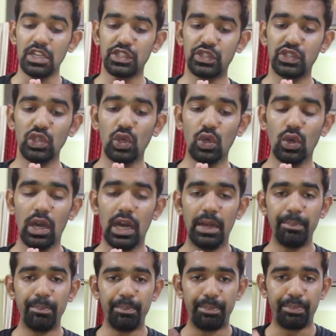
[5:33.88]
So
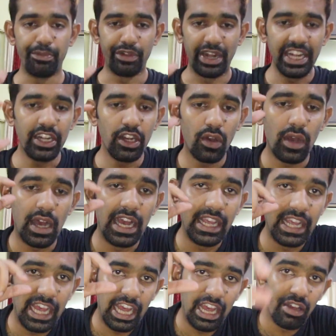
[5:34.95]
right now
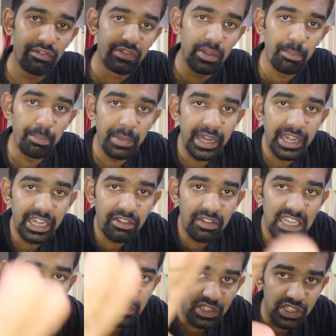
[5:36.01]
I have the main
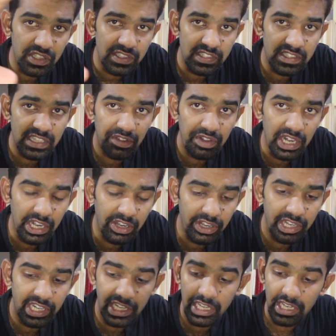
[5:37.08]
device, which is a
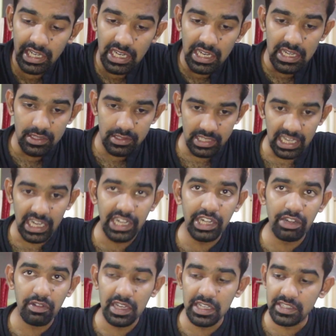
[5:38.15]
700D. Second
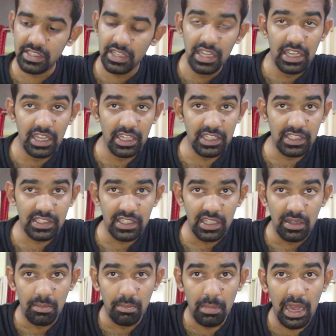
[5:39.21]
device is
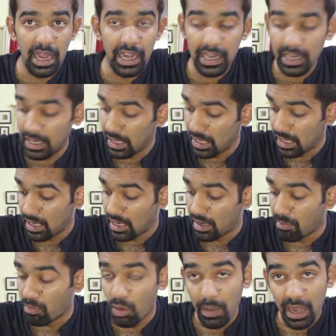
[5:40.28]
my
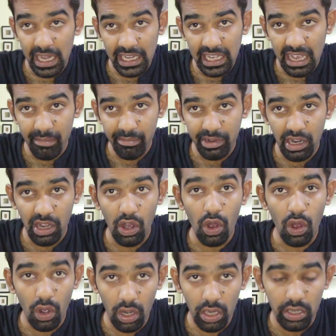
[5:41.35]
mobile camera
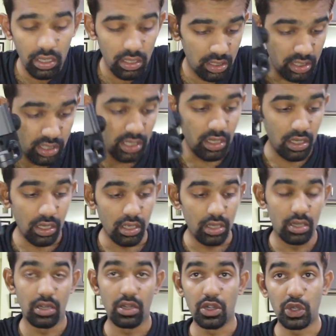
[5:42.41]
or the
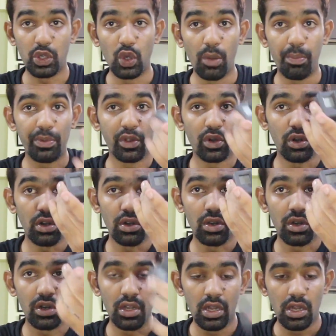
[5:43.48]
GoPro.
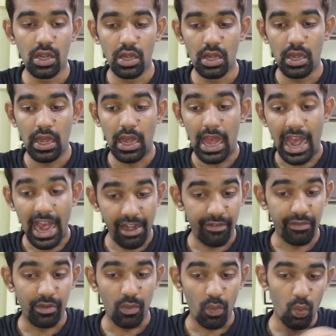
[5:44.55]

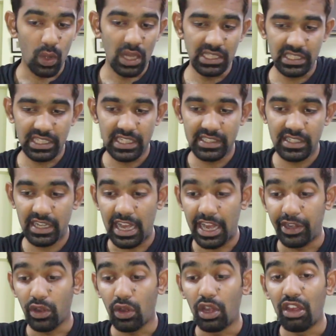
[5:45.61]
And worst case
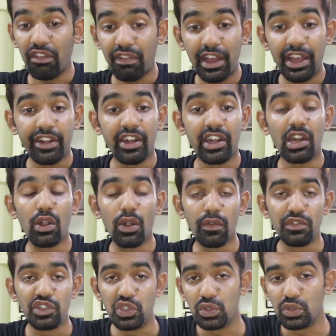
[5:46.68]
scenario, if I run out
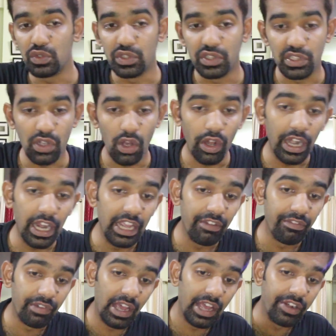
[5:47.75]
of juice, or
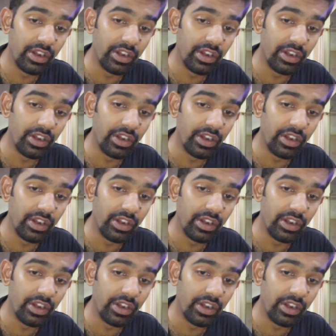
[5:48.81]
if